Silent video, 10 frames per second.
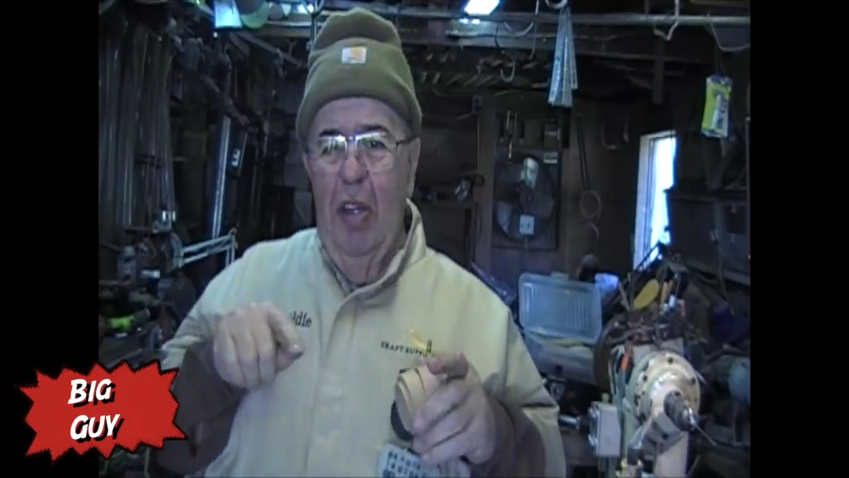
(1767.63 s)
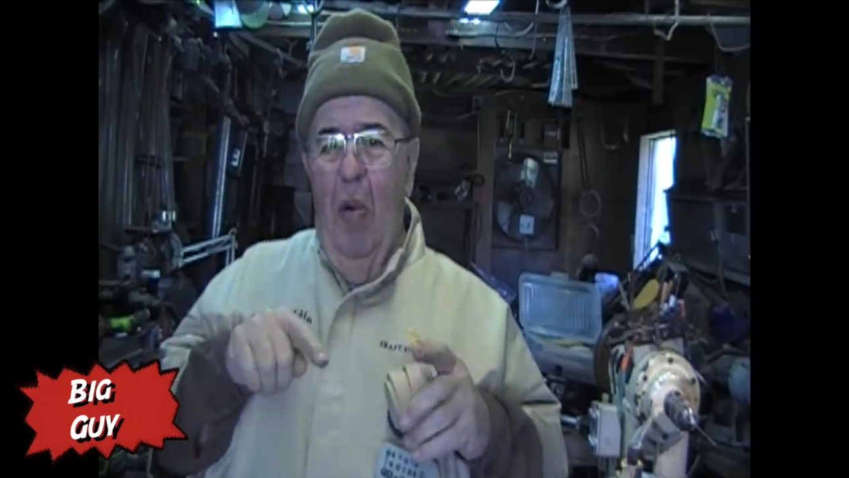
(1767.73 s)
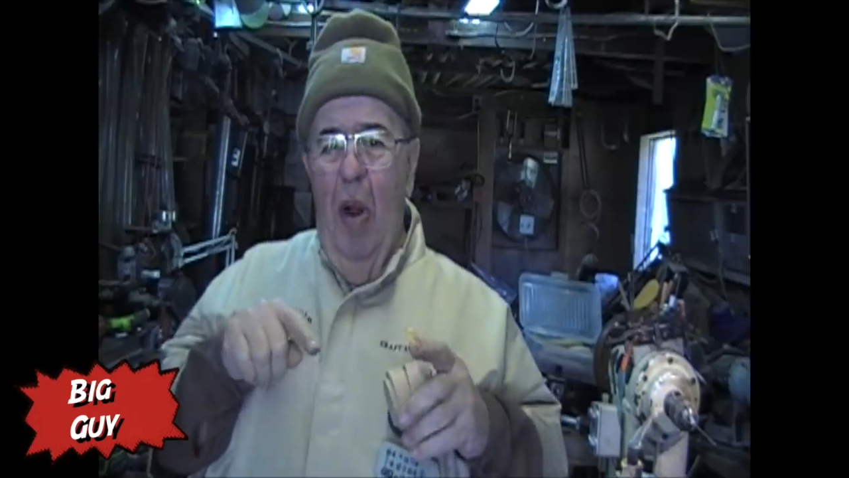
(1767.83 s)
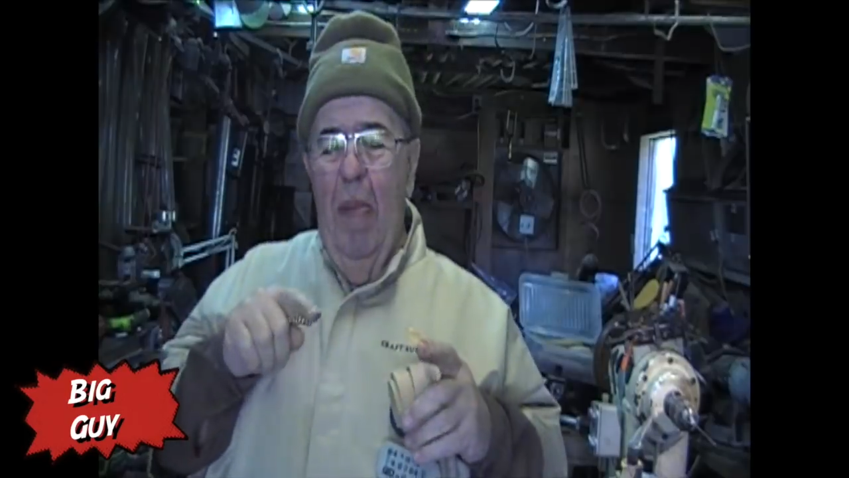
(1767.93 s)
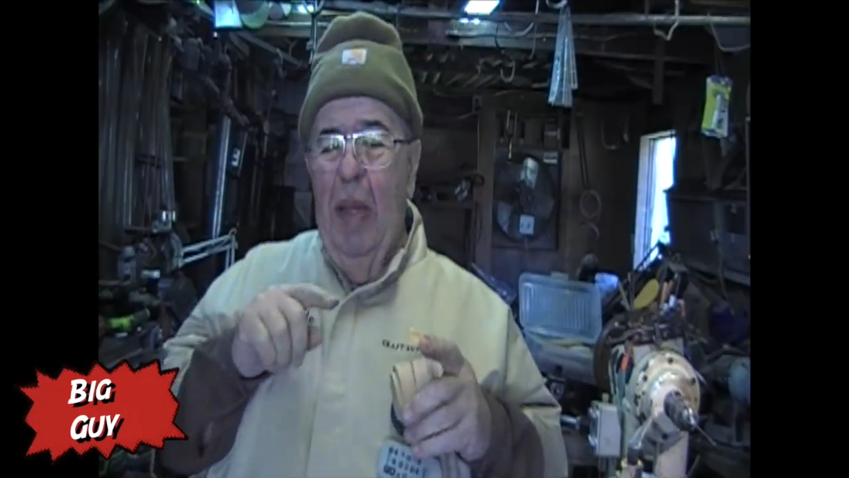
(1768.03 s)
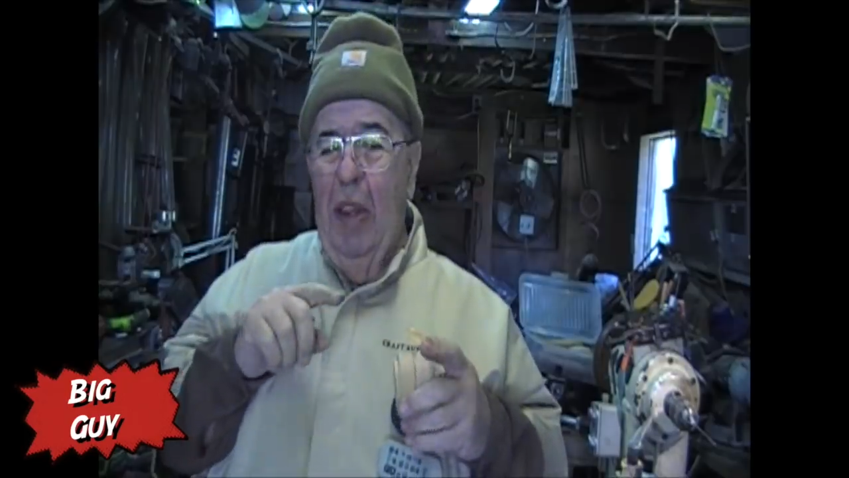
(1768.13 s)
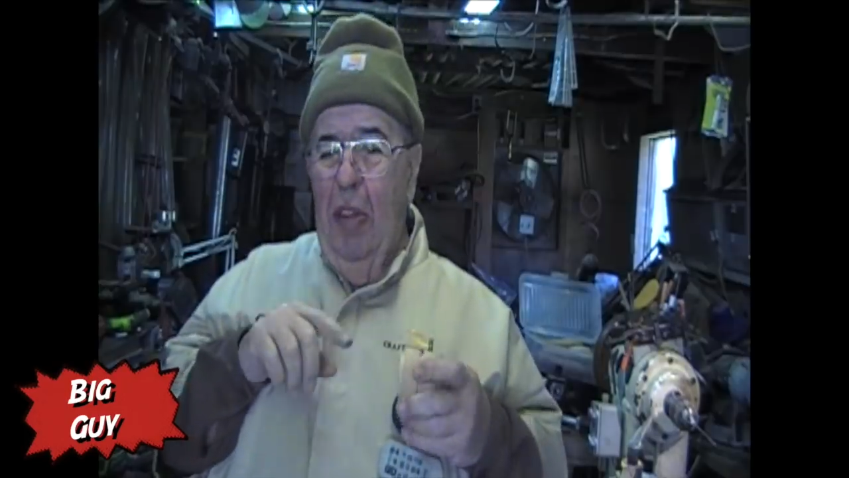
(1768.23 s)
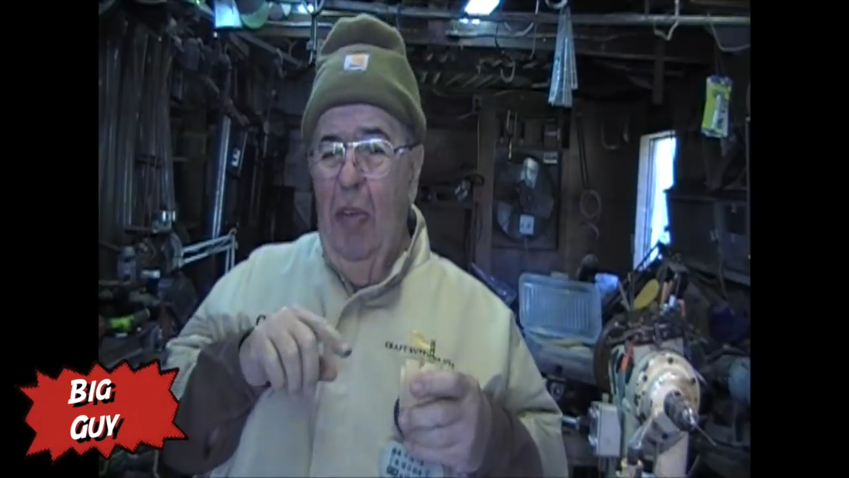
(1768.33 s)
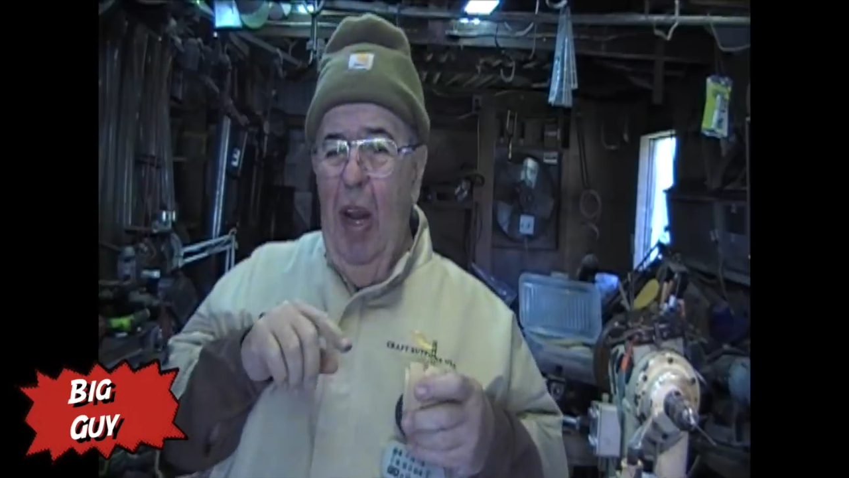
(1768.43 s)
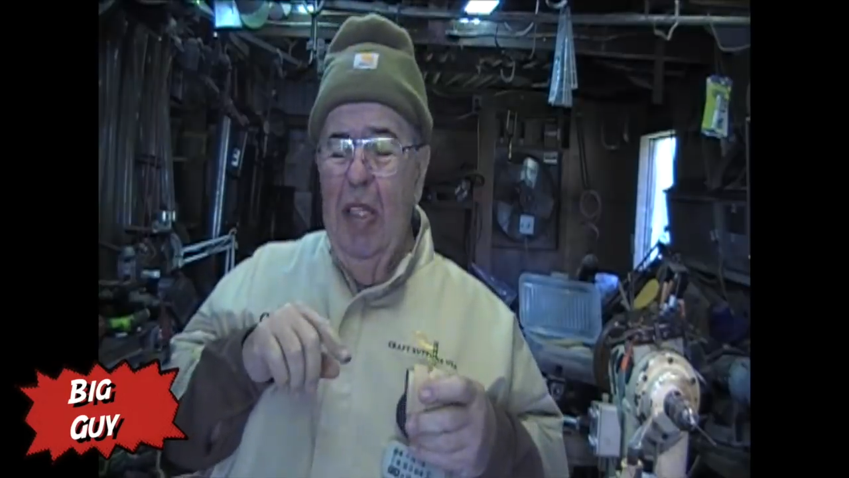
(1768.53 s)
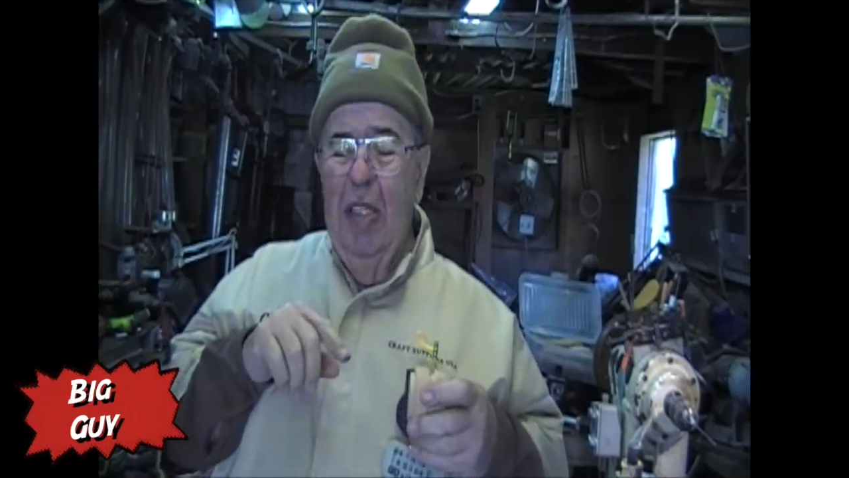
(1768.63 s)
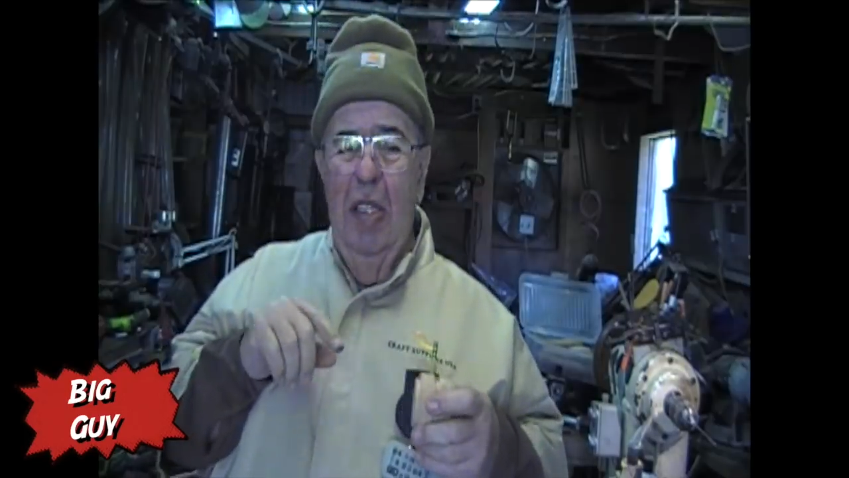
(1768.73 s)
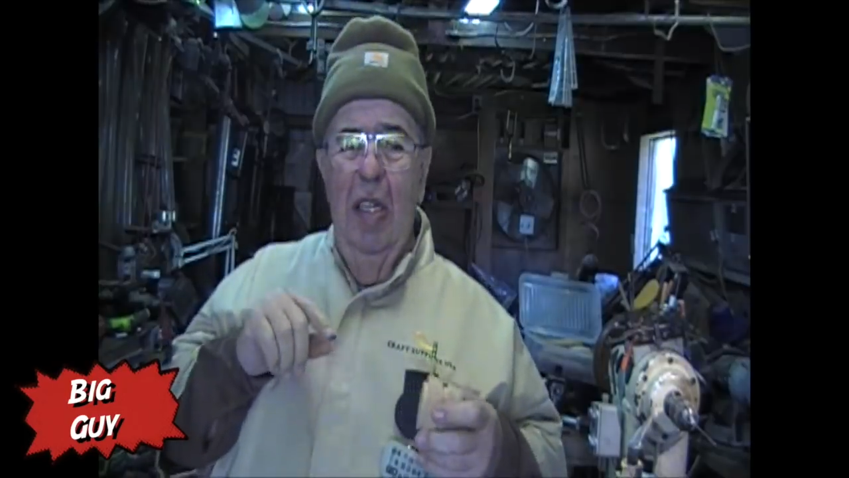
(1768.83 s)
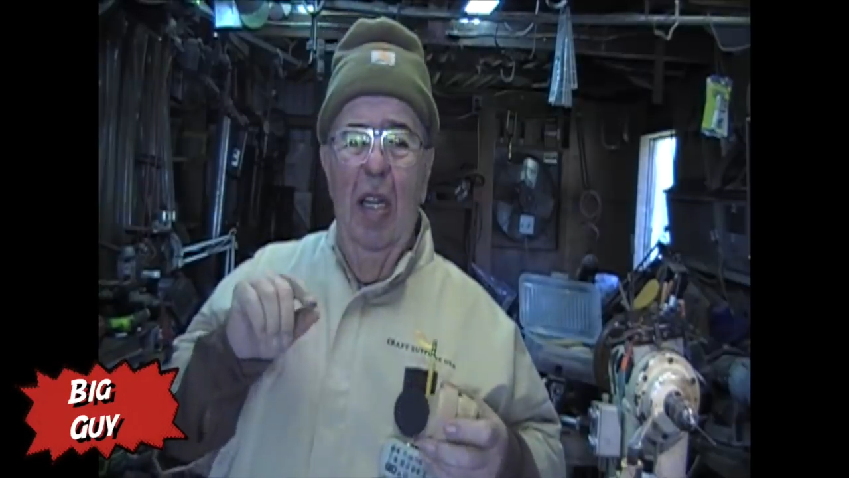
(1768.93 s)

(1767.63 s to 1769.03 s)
the one about the threads,